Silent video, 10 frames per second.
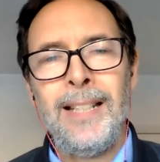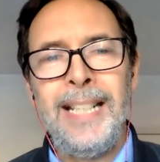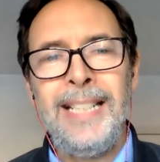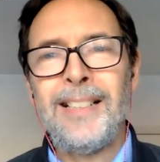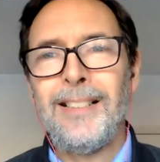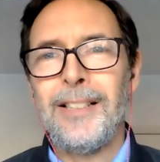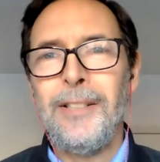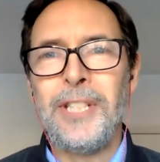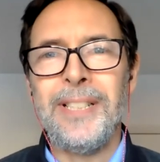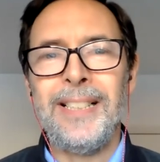In
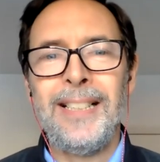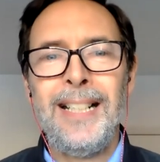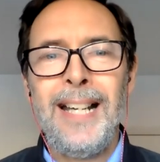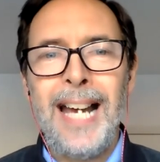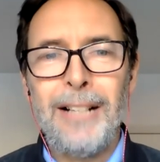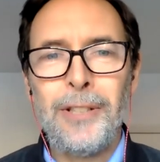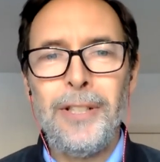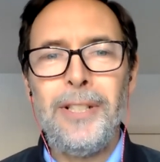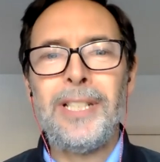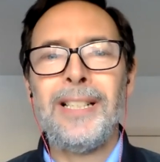conclusion, how
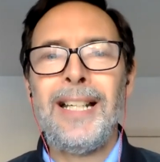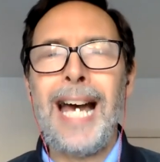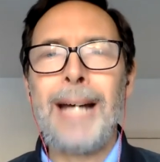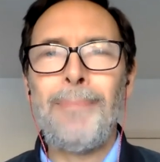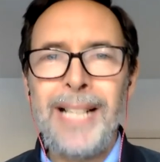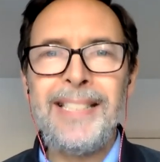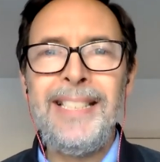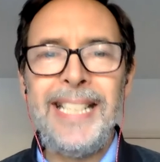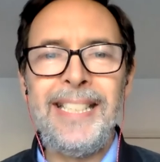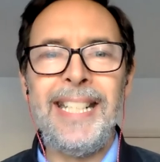good and
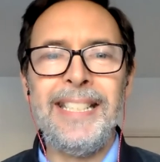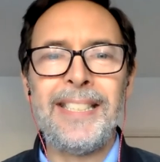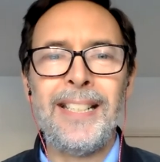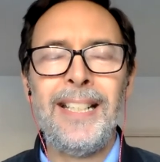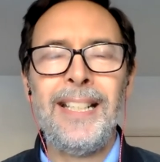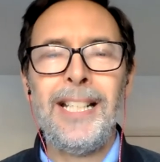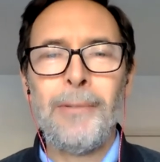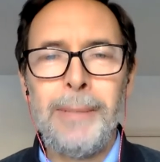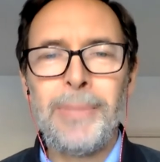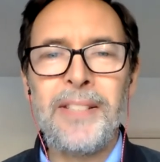pleasant it is
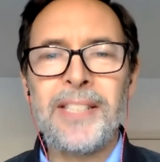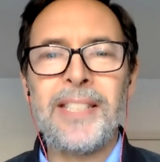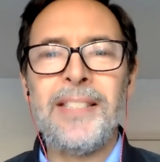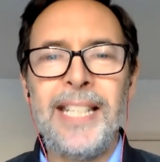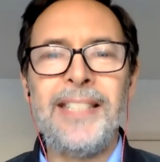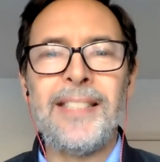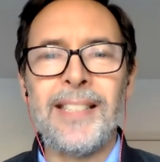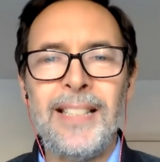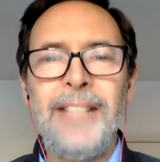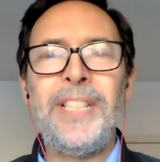when brothers and
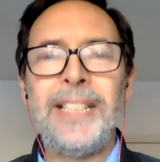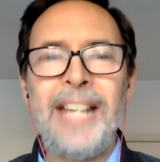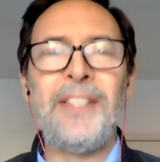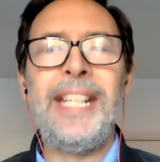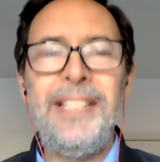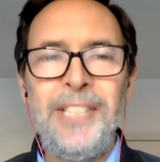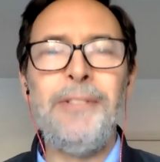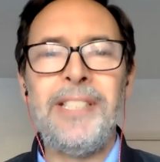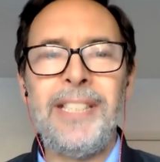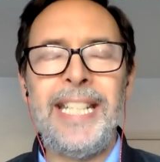sisters live together in
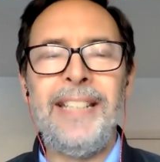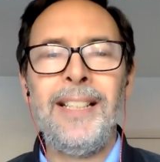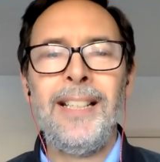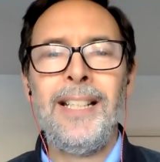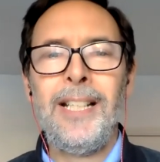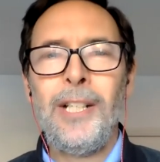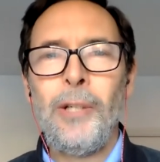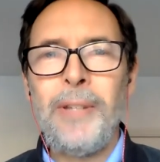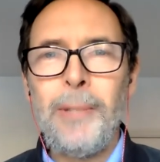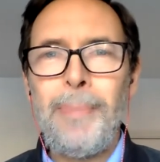unity.
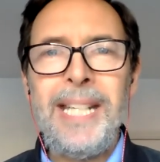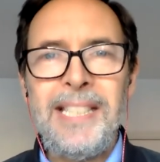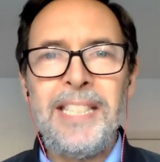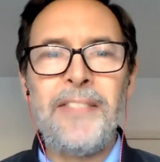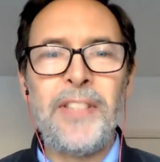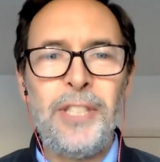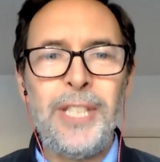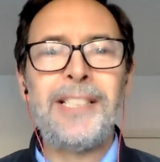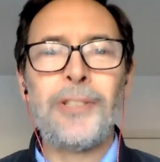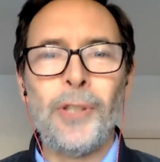When the pieces of the
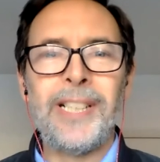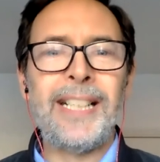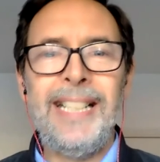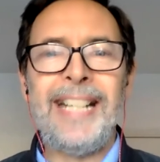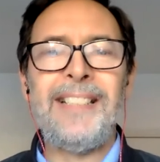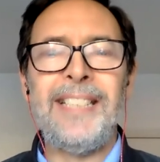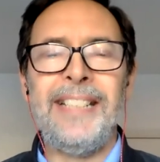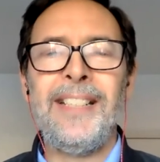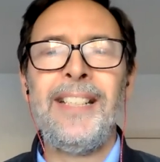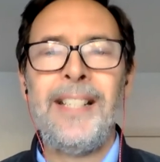jigsaw are
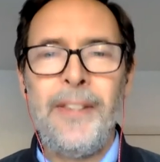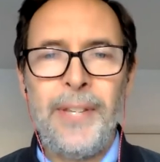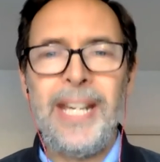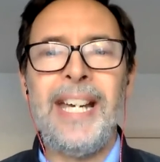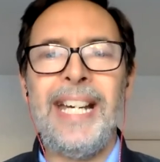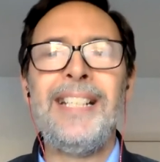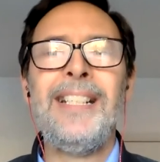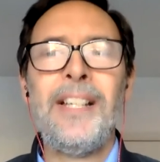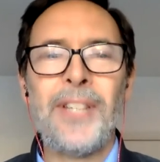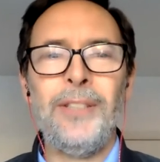connected, there
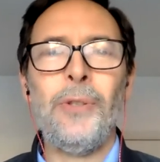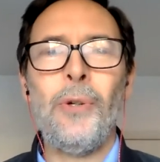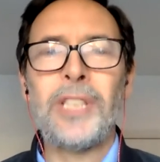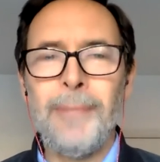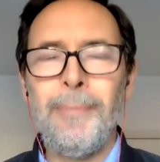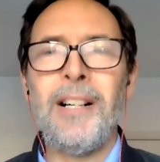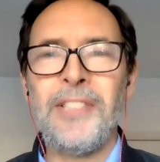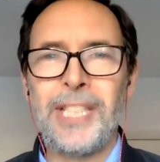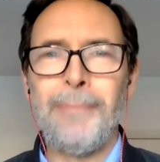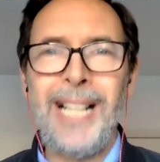the Lord
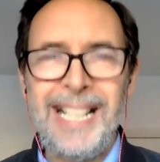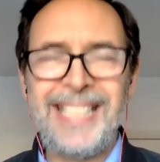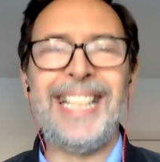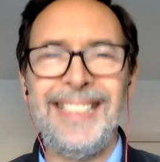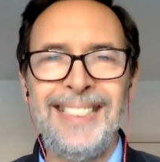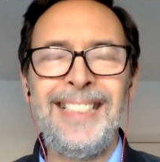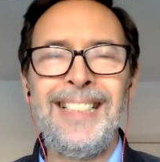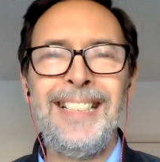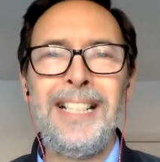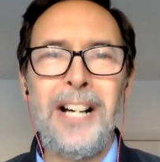commands the blessing.
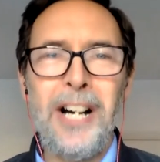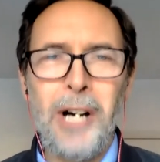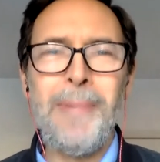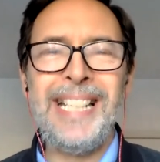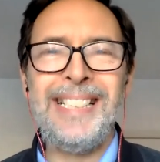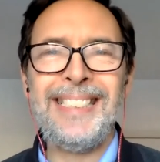Amen.